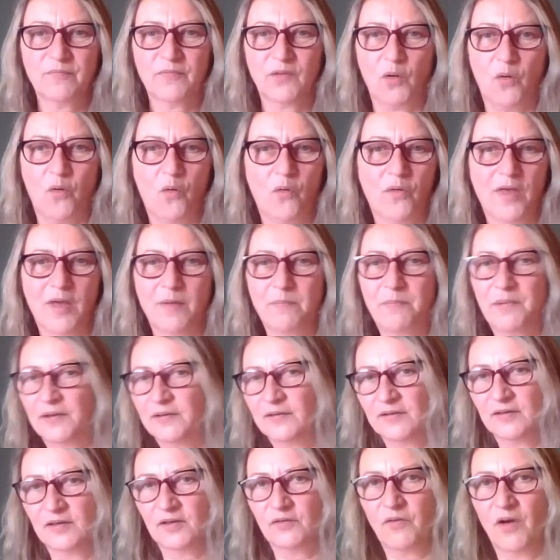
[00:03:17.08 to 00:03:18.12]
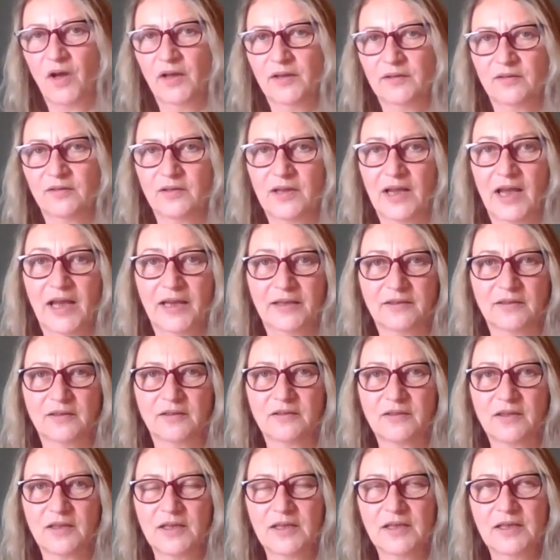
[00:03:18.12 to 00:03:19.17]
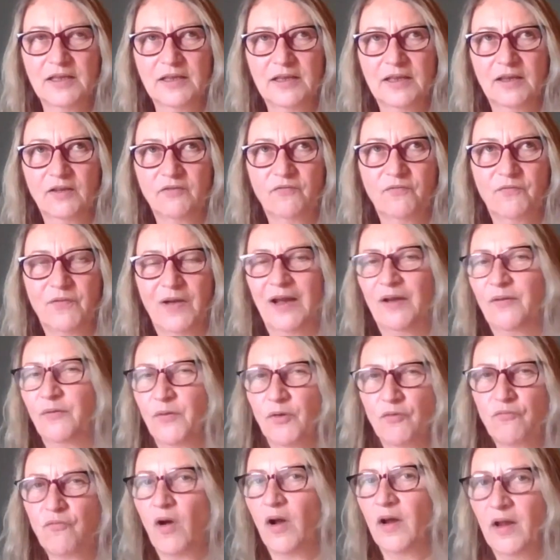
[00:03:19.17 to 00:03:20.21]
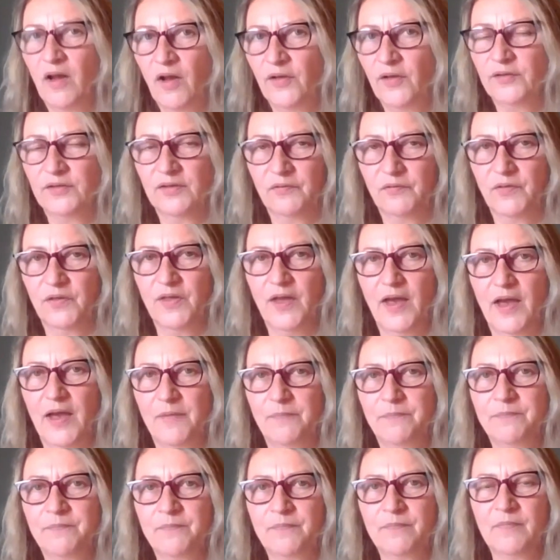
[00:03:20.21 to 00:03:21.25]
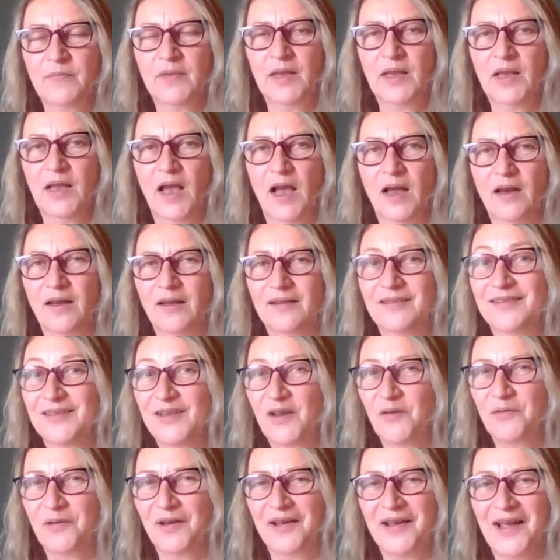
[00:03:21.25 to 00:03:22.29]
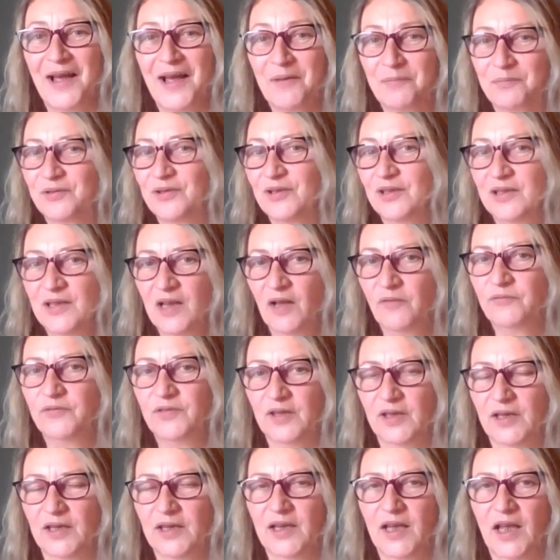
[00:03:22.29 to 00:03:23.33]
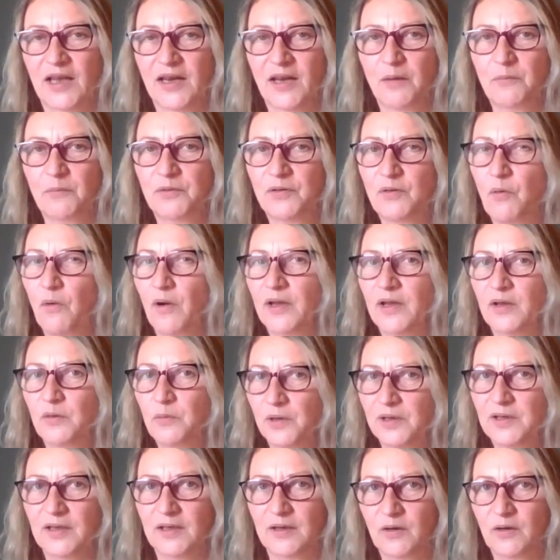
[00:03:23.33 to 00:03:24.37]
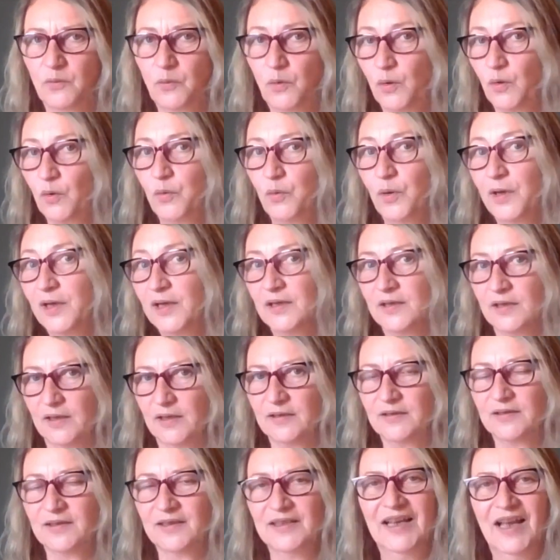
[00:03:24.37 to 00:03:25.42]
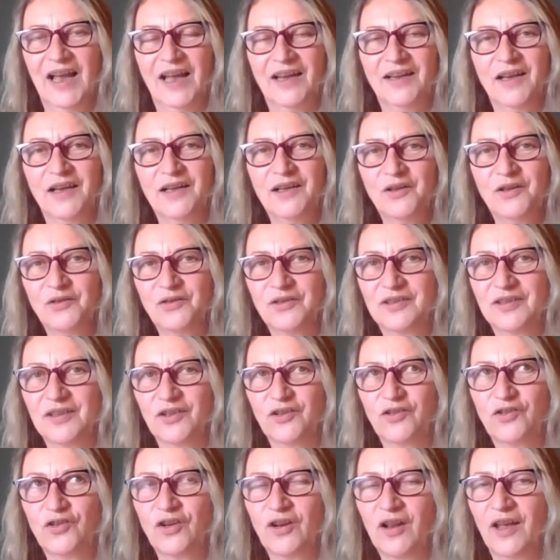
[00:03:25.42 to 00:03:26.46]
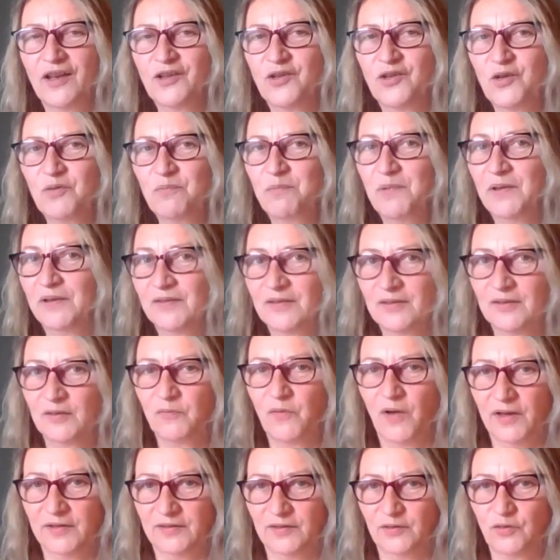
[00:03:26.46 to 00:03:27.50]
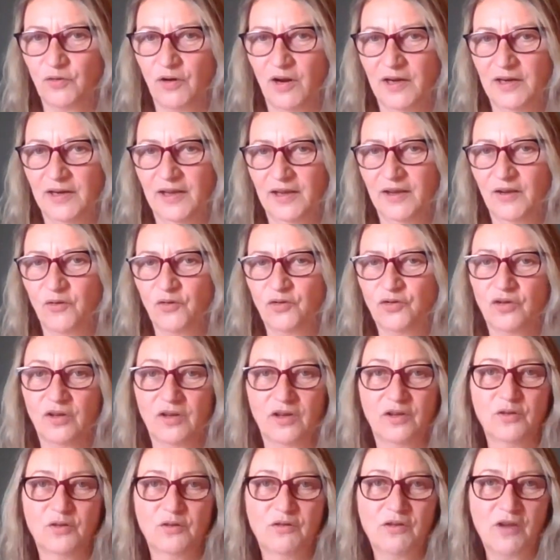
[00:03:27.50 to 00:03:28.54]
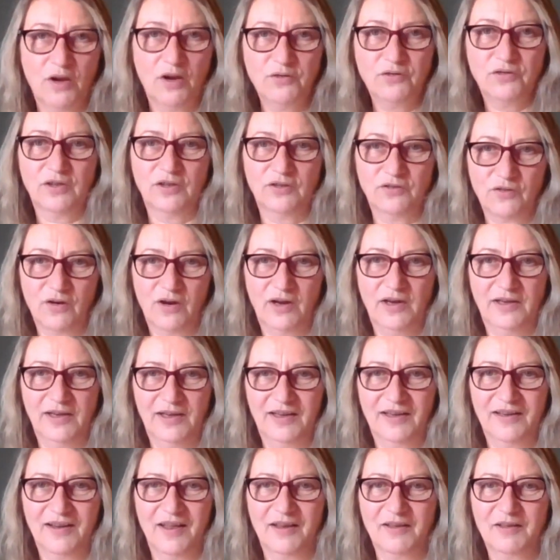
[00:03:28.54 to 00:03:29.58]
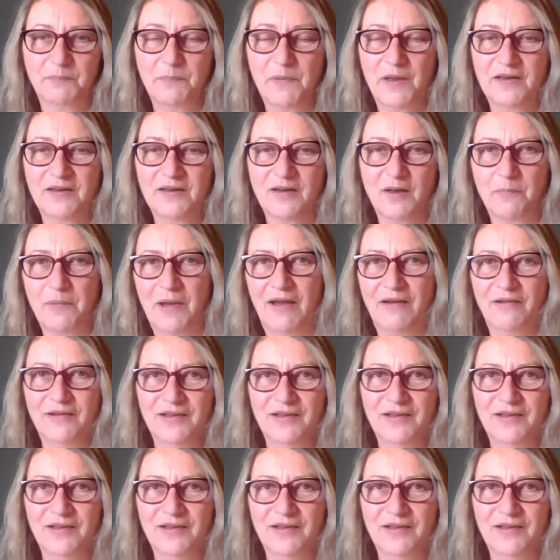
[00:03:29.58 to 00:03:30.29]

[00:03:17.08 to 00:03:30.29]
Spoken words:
or their business advisor and hadn't found the right answer for them. And I discovered I absolutely loved it, and I was quite quick at it. And I looked at, should I do business advisor training or should I do coaching training? And I spent about a